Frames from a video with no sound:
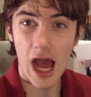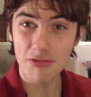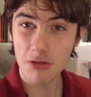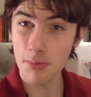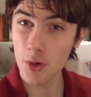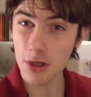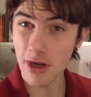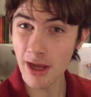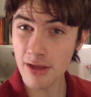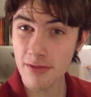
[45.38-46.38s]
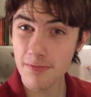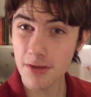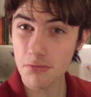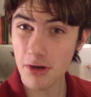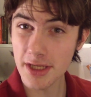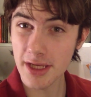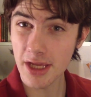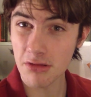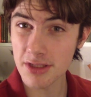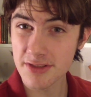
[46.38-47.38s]
I have a reporter out in the field right
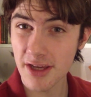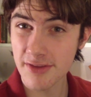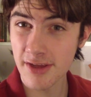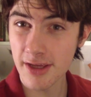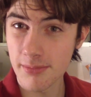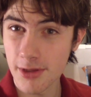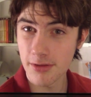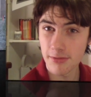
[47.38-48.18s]
now. Let's cut to him.